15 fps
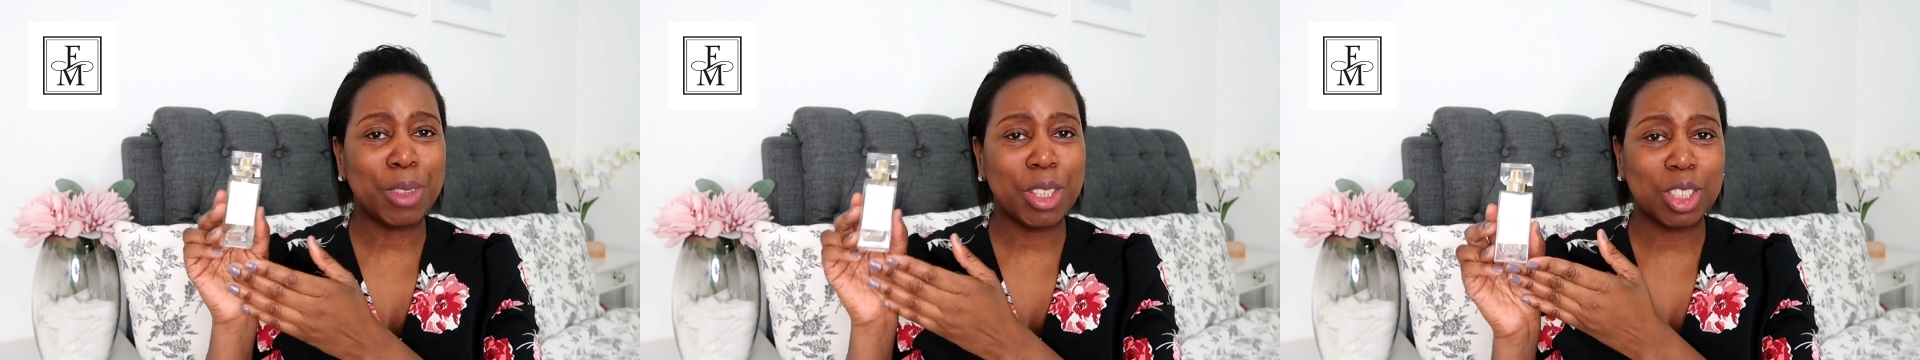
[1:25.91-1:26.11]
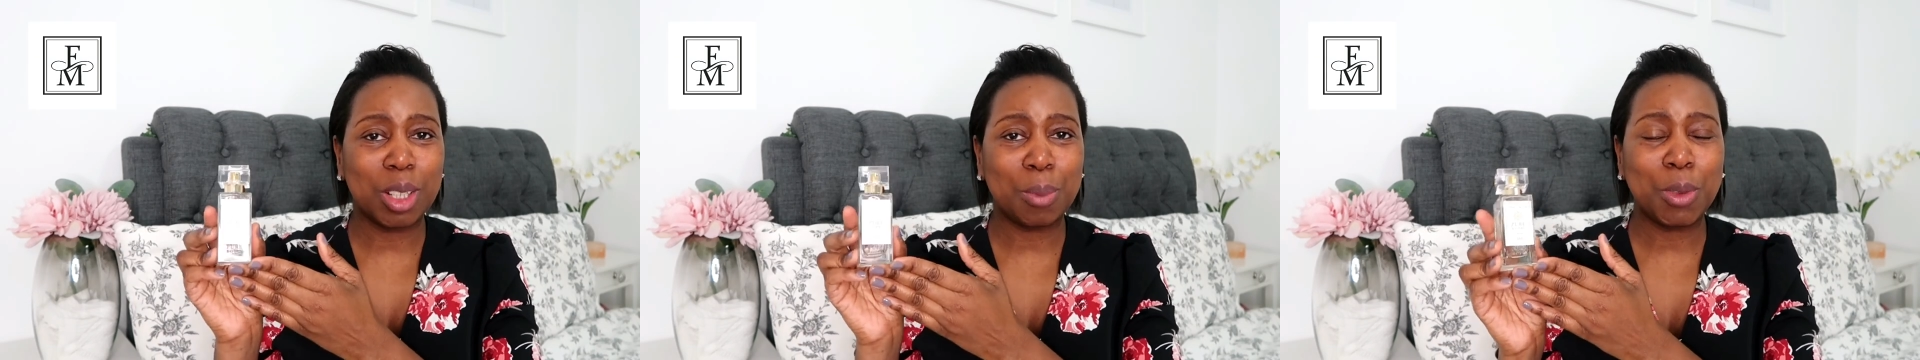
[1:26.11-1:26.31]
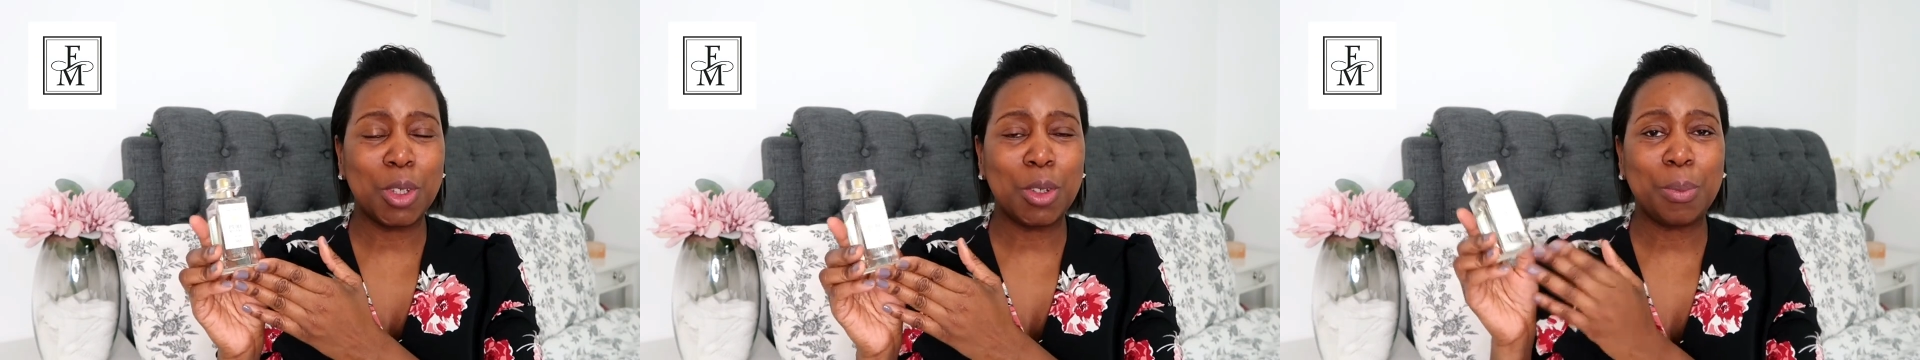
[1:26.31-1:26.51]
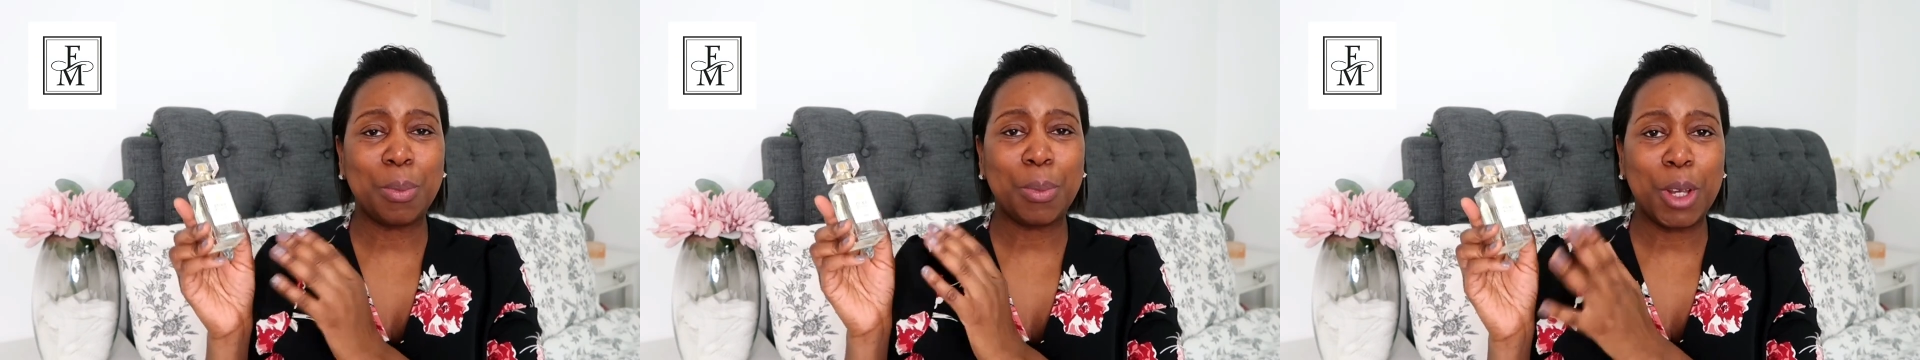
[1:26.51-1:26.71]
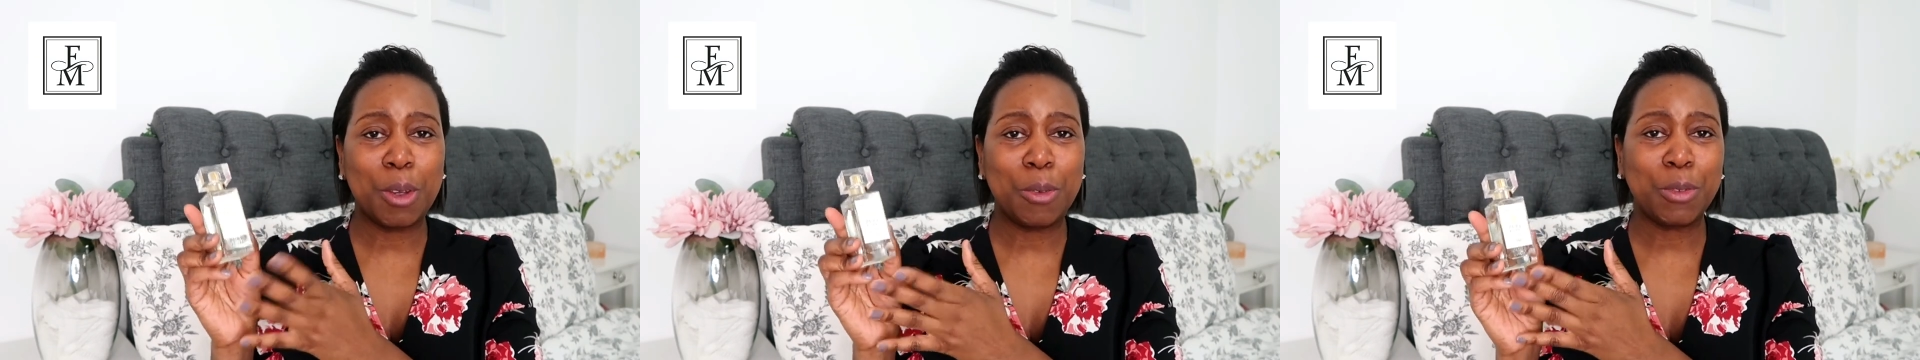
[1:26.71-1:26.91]

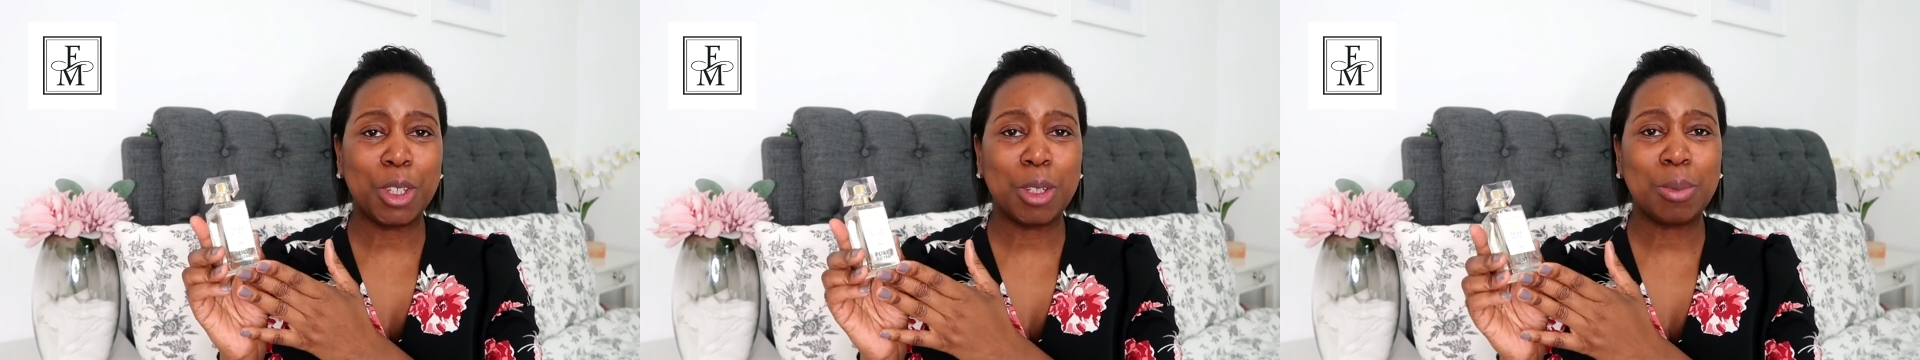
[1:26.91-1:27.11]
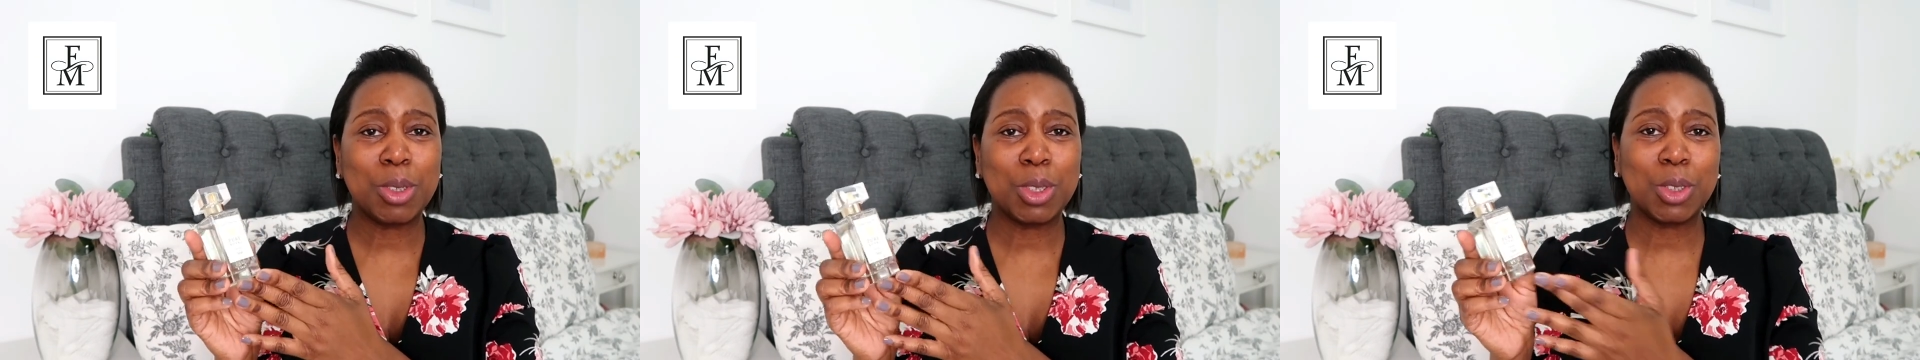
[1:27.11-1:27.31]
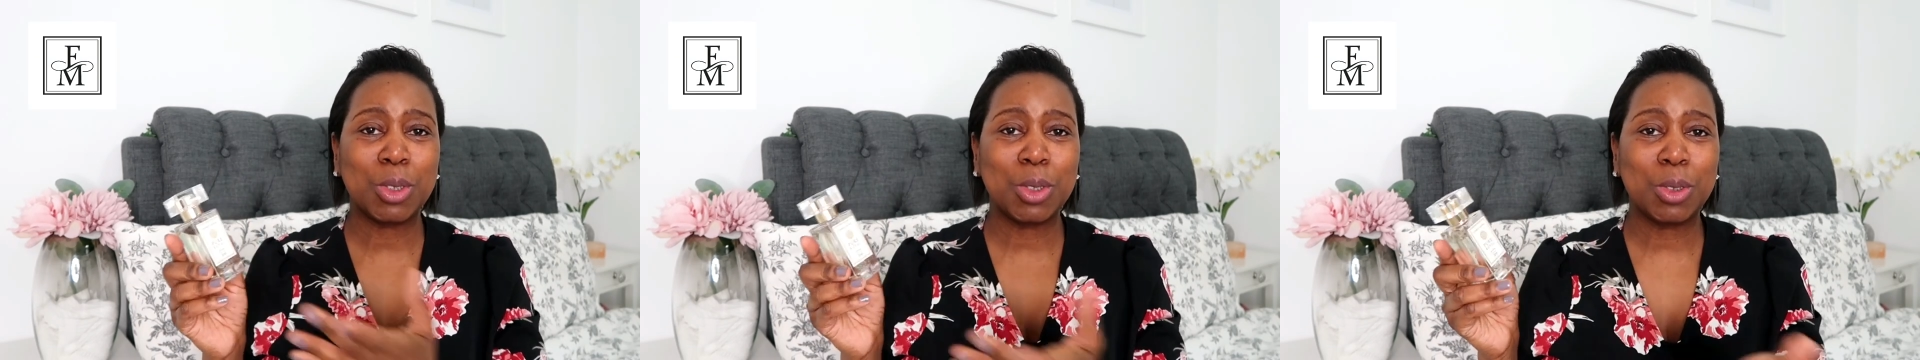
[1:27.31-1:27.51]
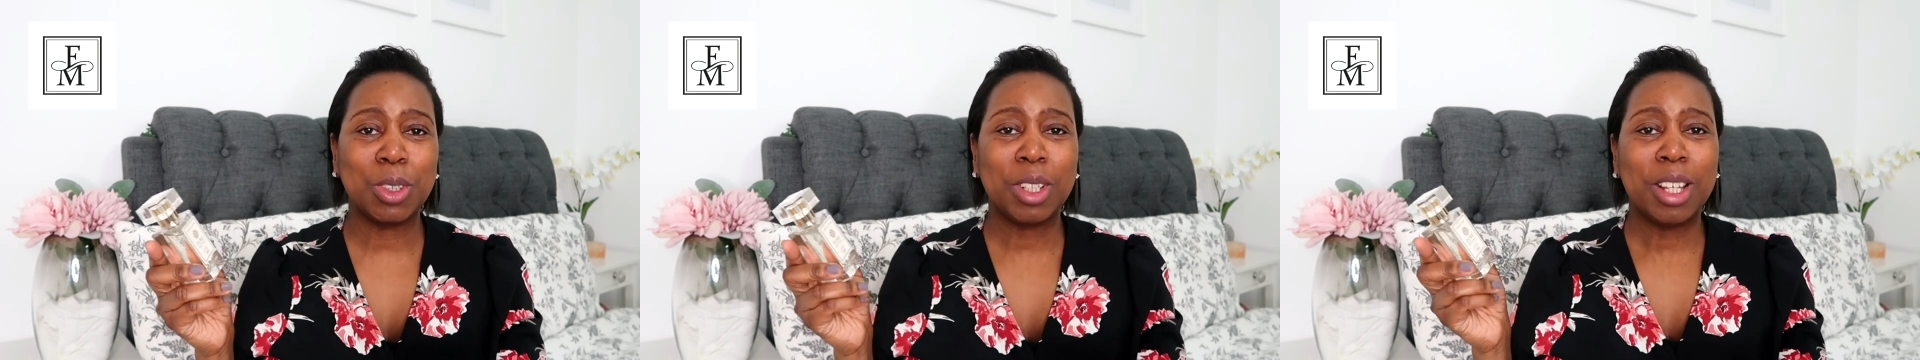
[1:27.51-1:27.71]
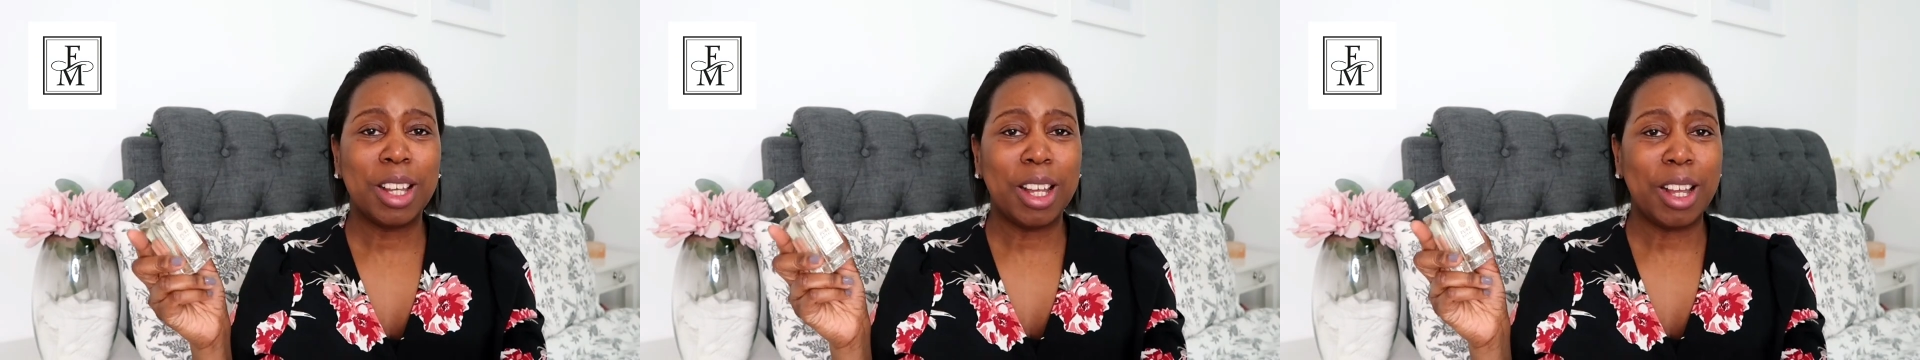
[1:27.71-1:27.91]
distribute perfumes to